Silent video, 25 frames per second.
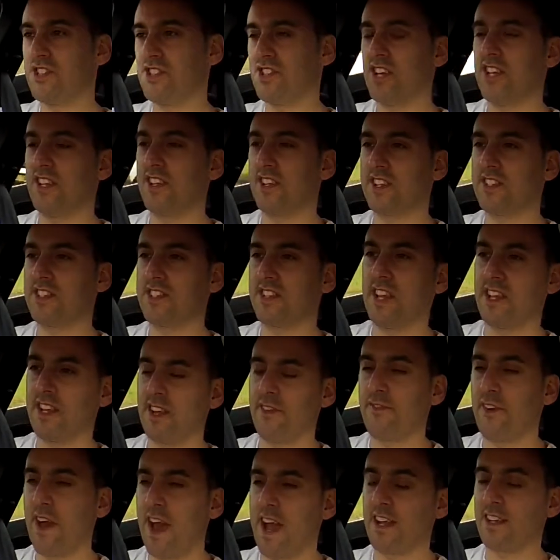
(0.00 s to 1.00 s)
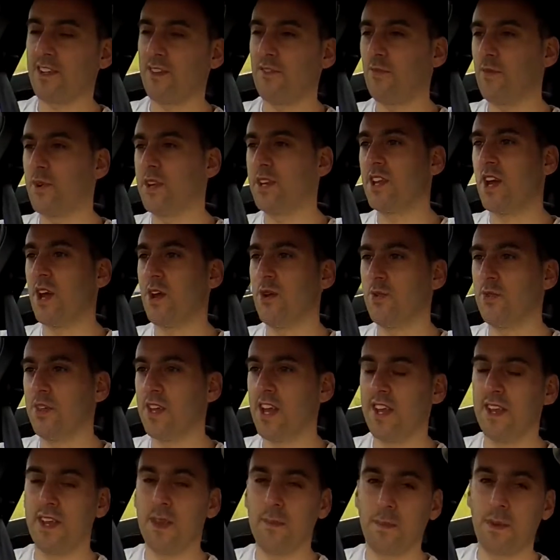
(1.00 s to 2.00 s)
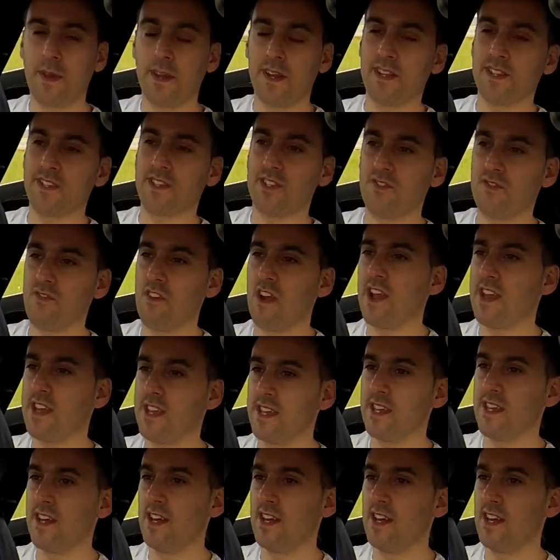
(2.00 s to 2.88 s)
in the fact that we know the underpinnings are great.